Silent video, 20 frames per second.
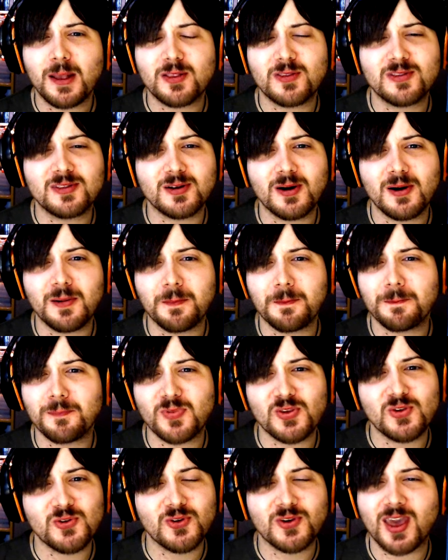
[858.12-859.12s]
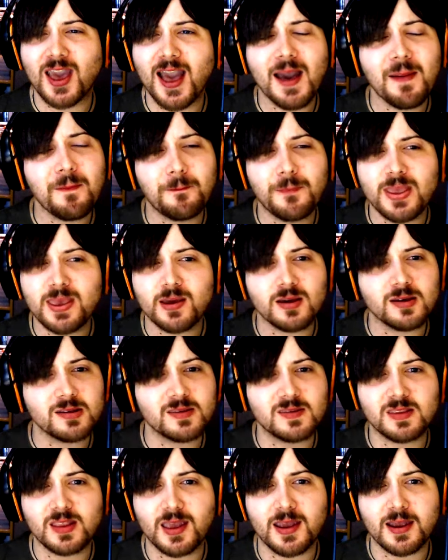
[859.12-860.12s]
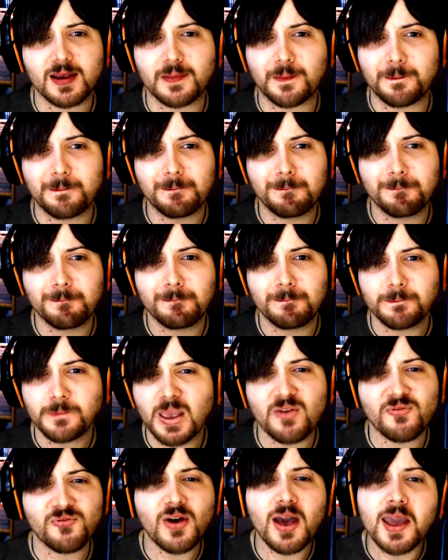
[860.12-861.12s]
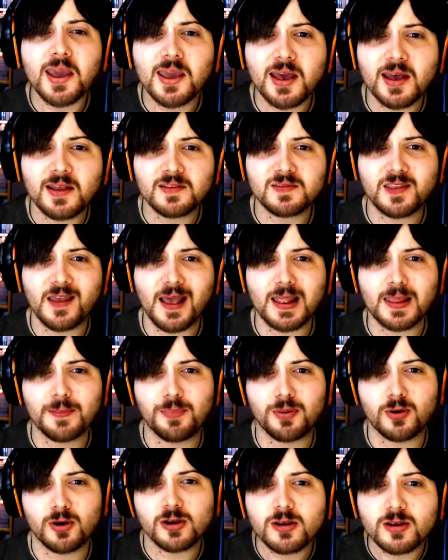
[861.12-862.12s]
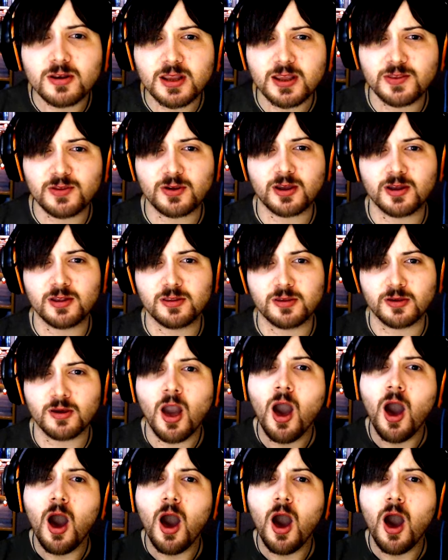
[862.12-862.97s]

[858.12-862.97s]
Don't. You can't be out there. If I can't teleport, neither can you.